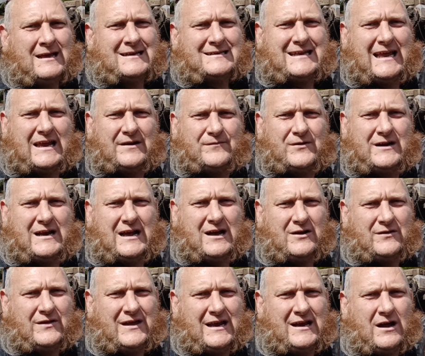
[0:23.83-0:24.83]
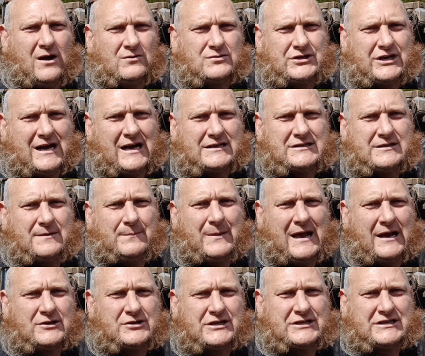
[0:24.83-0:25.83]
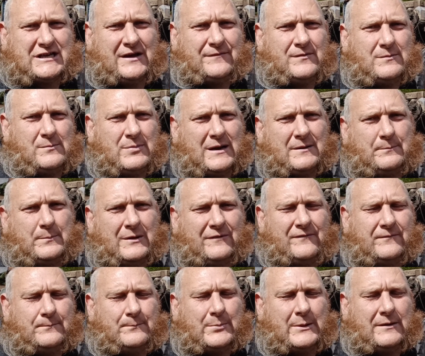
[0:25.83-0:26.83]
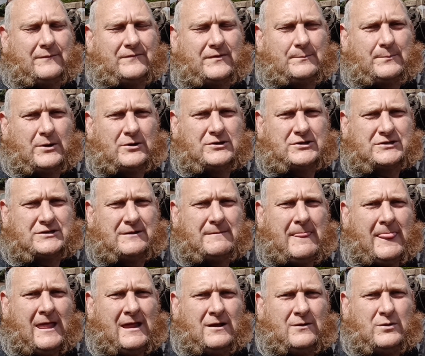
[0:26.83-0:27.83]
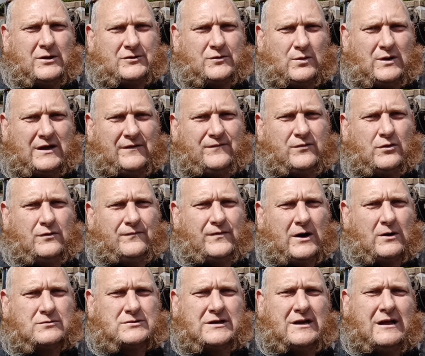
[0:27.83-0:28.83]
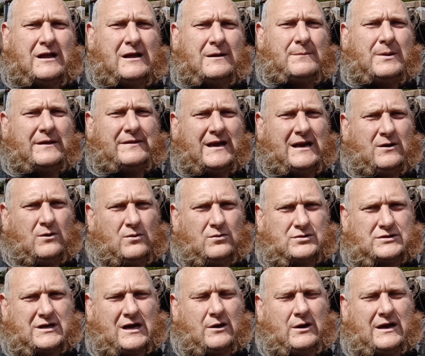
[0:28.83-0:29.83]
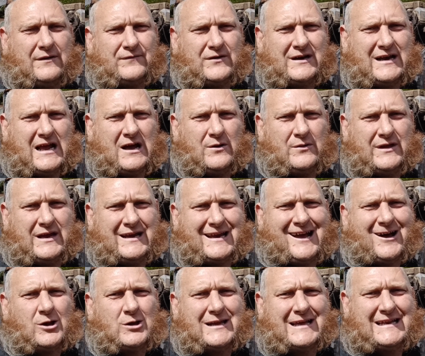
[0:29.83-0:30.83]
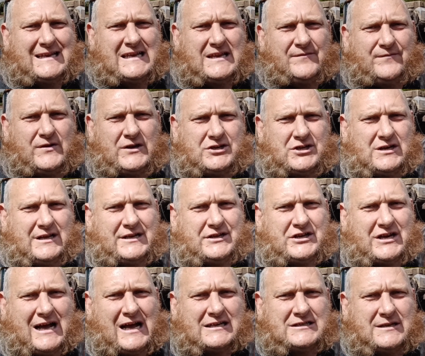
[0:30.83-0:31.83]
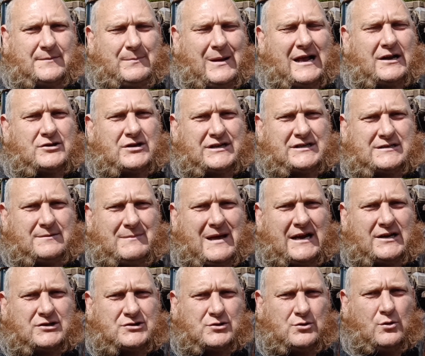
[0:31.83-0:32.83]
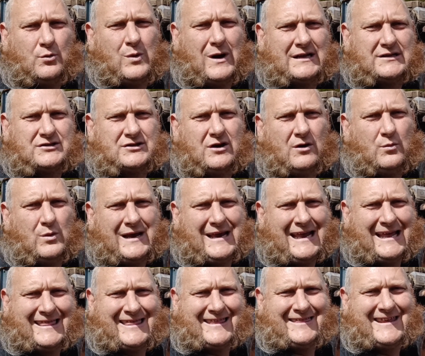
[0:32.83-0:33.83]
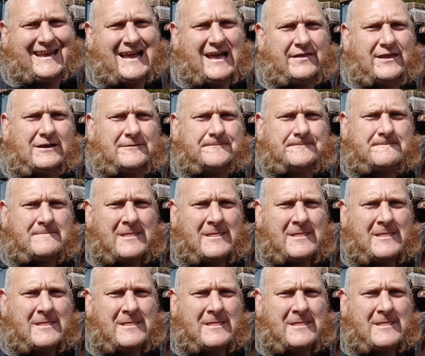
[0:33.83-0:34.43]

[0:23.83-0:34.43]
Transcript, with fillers: So every now and then I'll charge the batteries, give them a bit, a bit of a boost, with 24 volts. But then also every now and then I'll individually charge the batteries to make sure one's not weaker than the other.